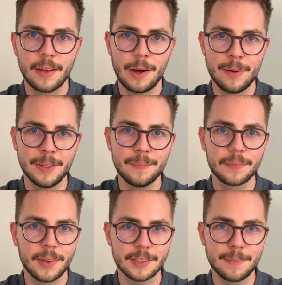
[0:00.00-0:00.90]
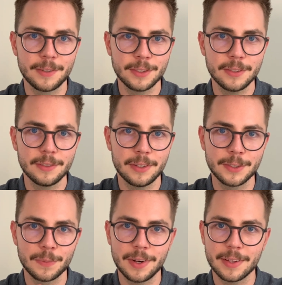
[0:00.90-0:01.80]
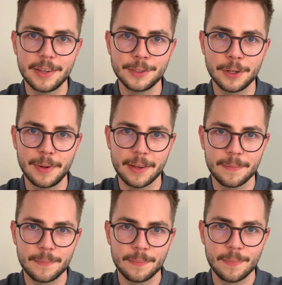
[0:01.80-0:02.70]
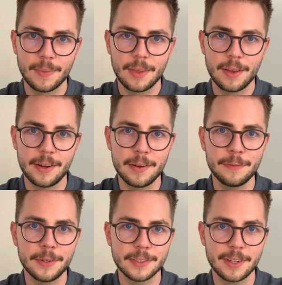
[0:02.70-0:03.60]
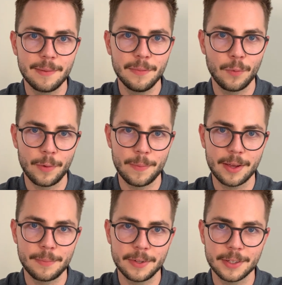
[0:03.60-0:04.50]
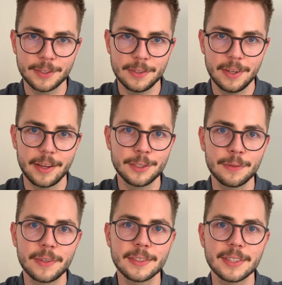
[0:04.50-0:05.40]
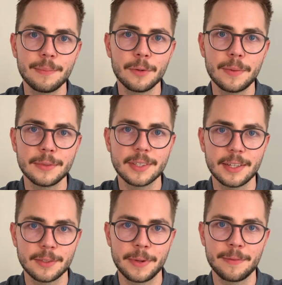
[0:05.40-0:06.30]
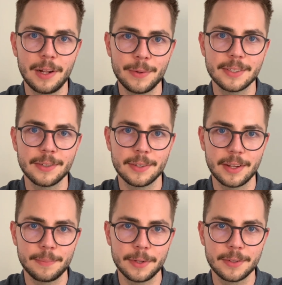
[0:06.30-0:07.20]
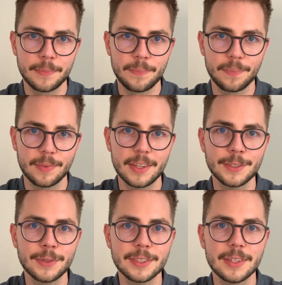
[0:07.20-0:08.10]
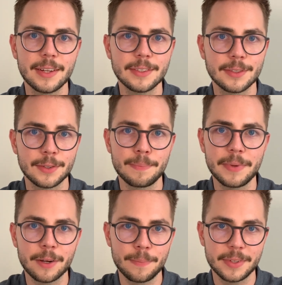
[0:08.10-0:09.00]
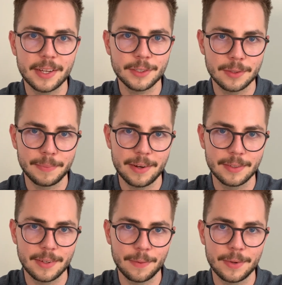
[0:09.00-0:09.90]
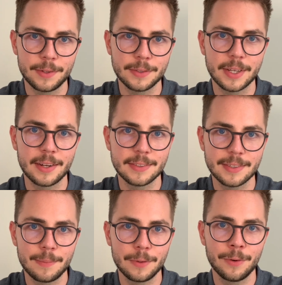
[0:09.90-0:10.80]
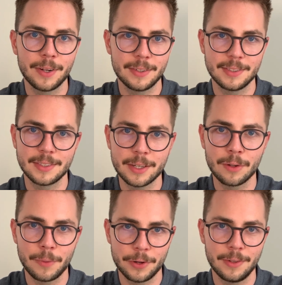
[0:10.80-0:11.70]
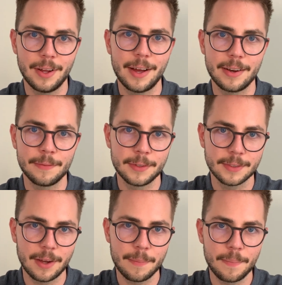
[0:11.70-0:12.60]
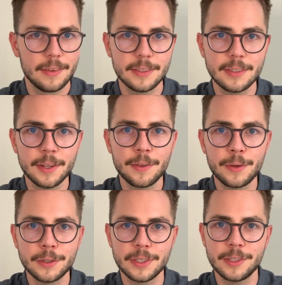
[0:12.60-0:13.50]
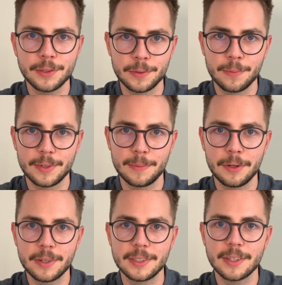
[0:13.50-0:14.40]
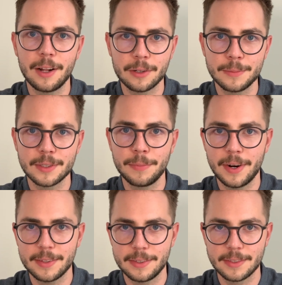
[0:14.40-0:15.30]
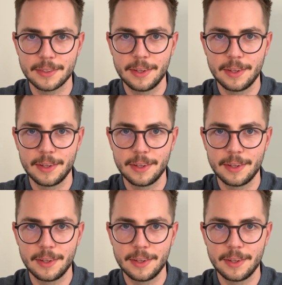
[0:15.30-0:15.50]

However, as I mentioned, there is one key drawback. At inference time, when we make a prediction, each of the ensemble members has to be evaluated on the input. This translates to a big computational penalty when using an ensemble rather than a single model at inference time. This is a huge issue when deploying these algorithms in practice.